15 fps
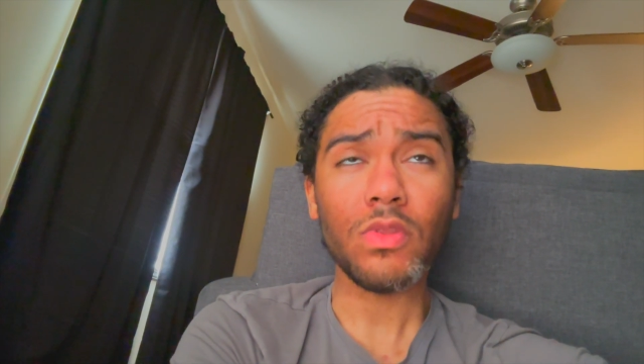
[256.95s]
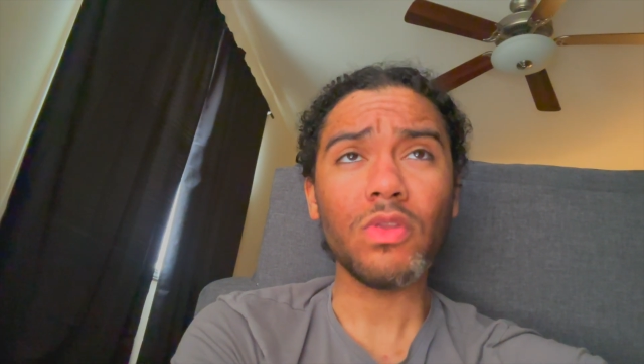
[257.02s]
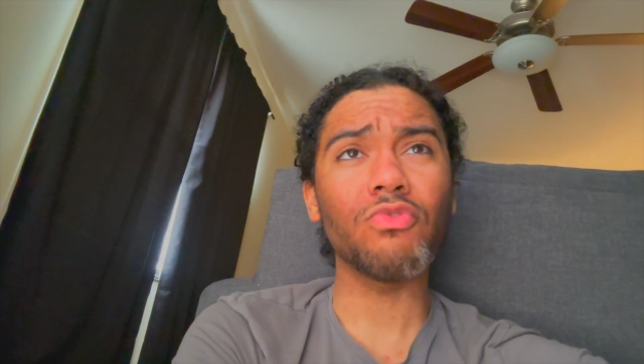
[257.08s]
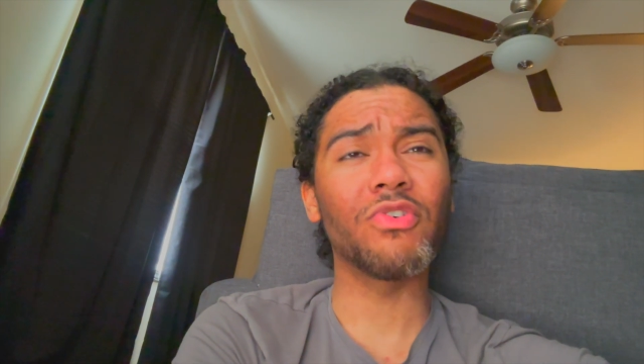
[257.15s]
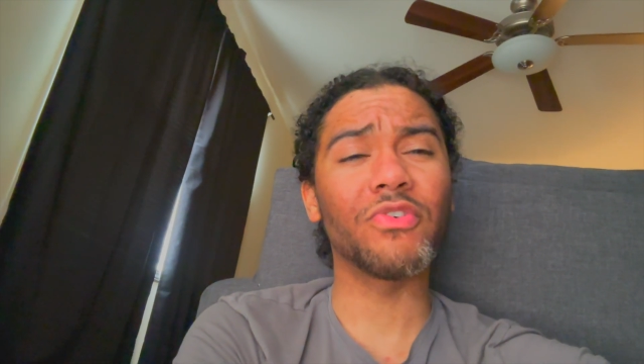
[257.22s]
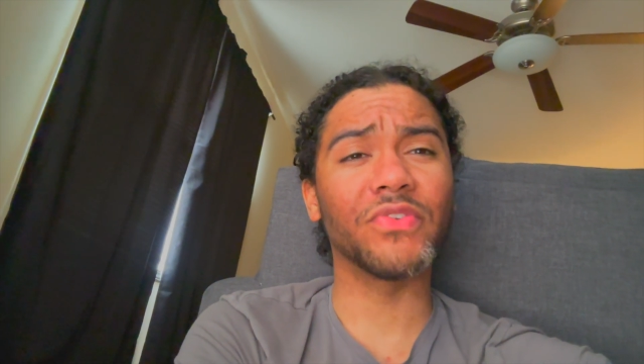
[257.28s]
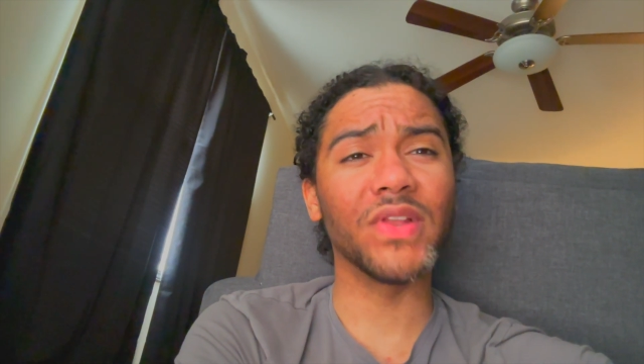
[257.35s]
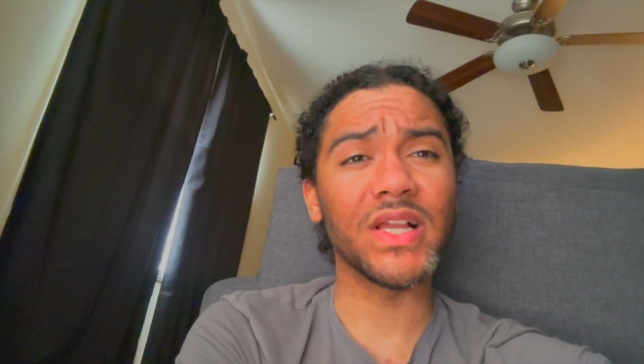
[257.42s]

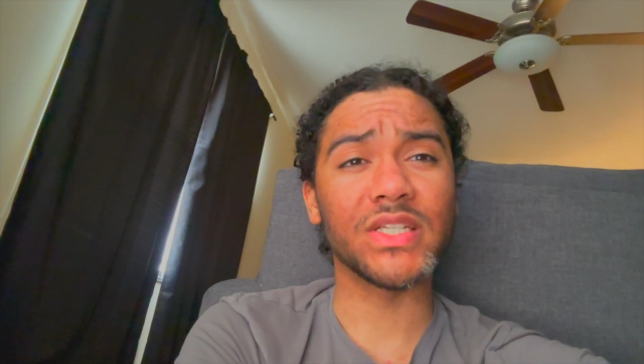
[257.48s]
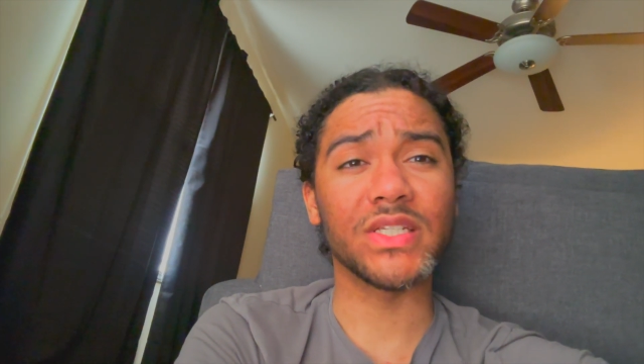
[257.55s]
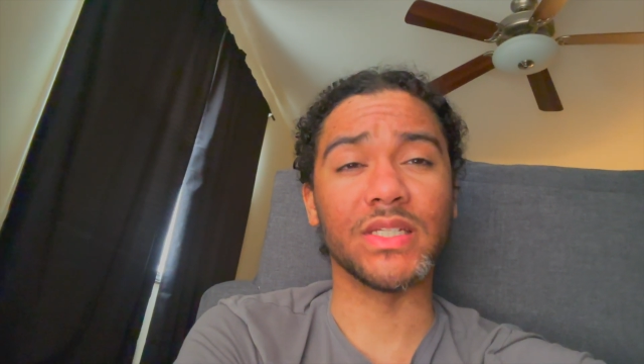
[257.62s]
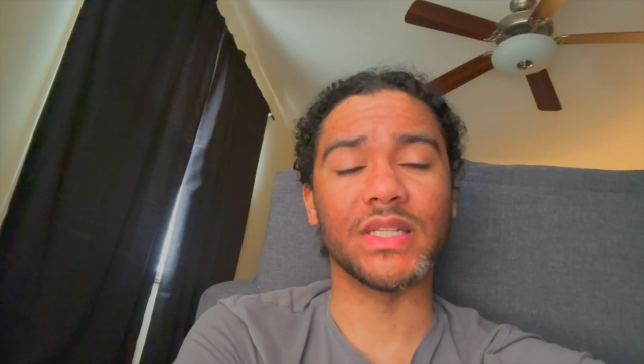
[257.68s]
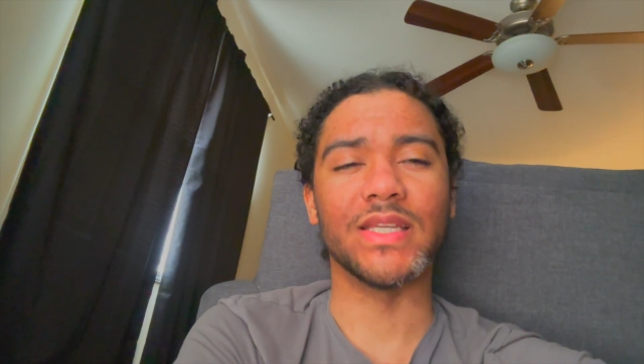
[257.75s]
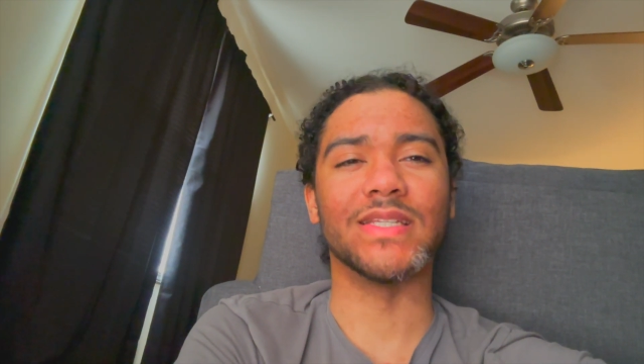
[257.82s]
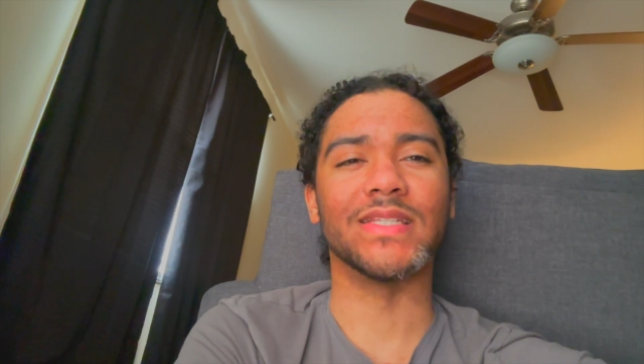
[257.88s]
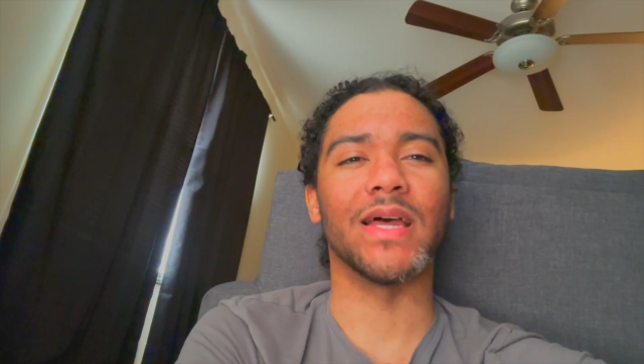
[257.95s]

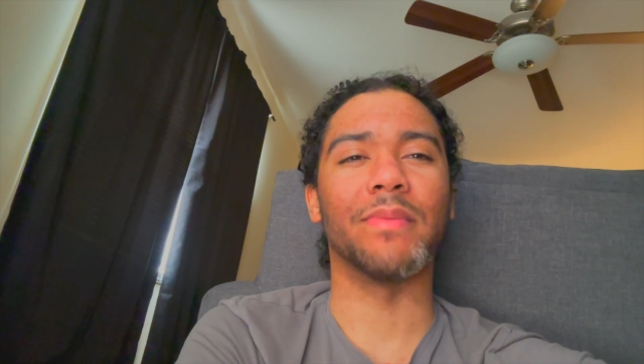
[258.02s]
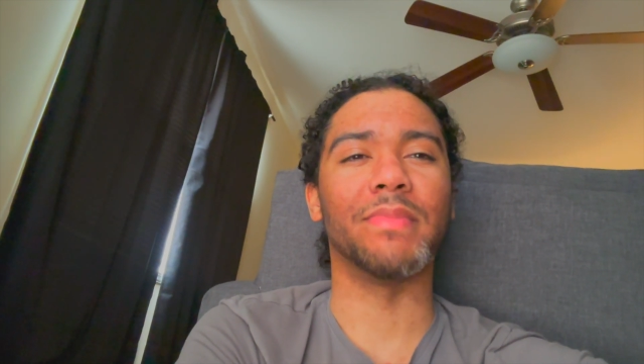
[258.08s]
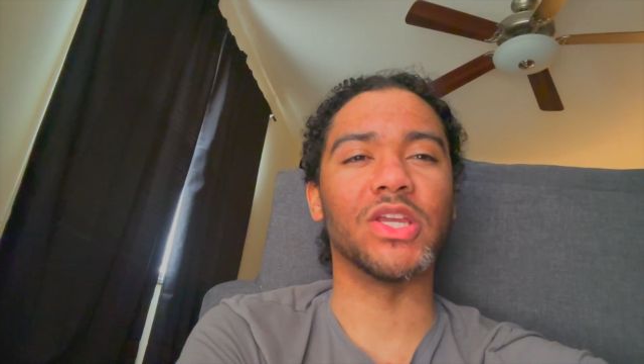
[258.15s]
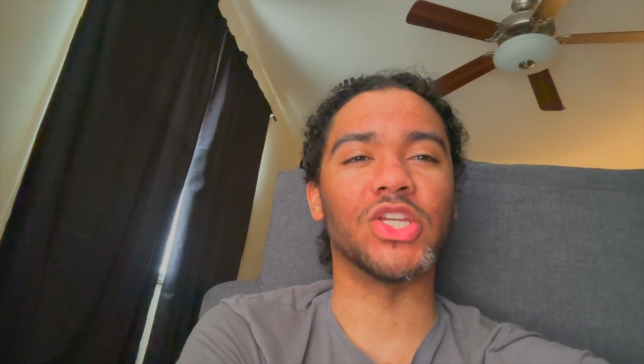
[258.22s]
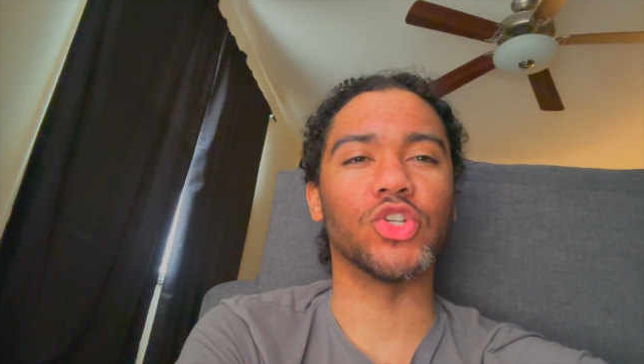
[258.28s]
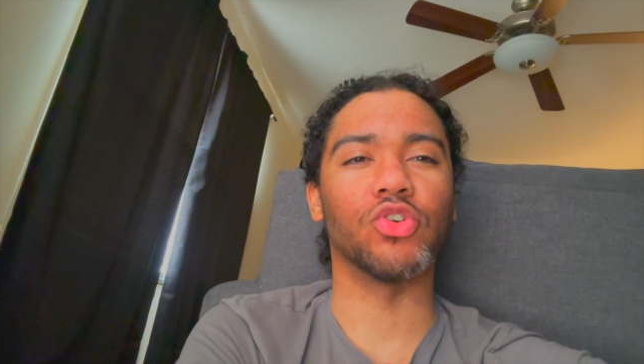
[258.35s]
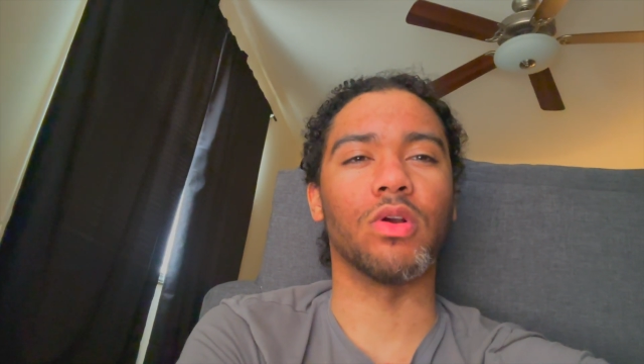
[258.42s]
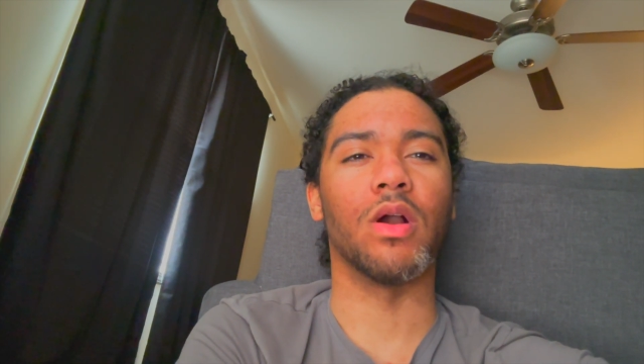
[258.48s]
reflection, is I make
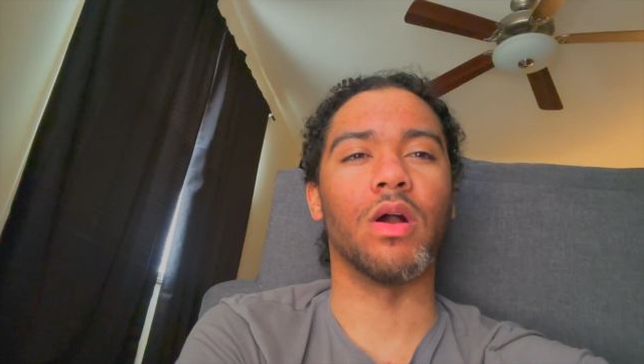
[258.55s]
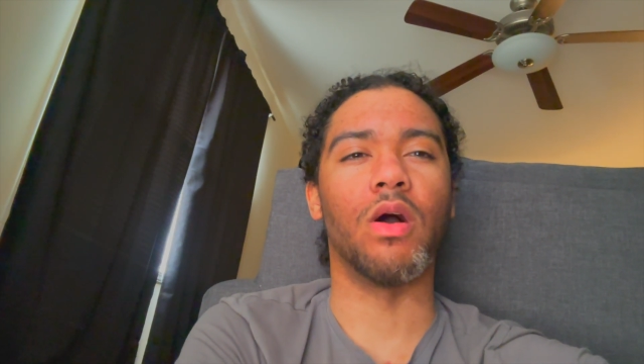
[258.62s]
sure I